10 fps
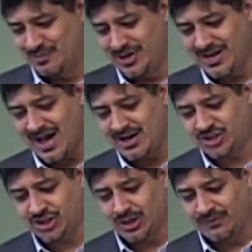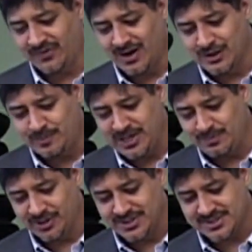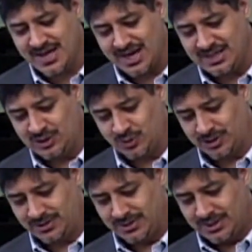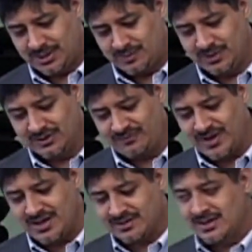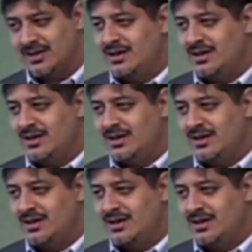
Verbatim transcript: Putting on a show for other people does not equal real faith.